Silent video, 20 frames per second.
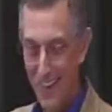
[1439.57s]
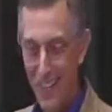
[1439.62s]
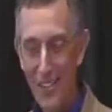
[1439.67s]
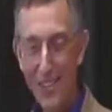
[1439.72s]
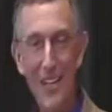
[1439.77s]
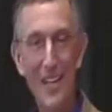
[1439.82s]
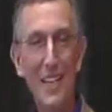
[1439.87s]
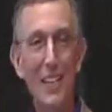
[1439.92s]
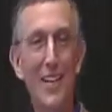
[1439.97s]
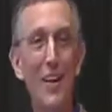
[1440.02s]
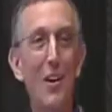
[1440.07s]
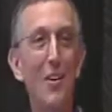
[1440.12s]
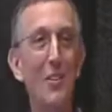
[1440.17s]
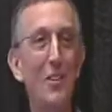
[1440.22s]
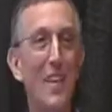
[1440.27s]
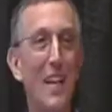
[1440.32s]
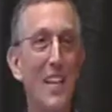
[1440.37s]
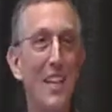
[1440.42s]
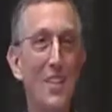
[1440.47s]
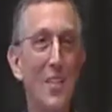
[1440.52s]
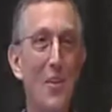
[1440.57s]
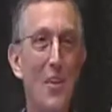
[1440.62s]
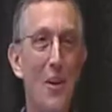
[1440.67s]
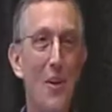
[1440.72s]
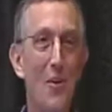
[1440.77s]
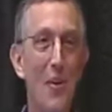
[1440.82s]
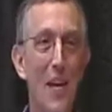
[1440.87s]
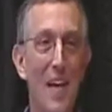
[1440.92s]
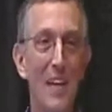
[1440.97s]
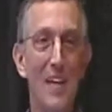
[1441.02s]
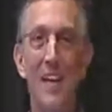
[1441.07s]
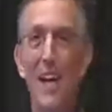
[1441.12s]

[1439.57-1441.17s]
So in the old days, we had an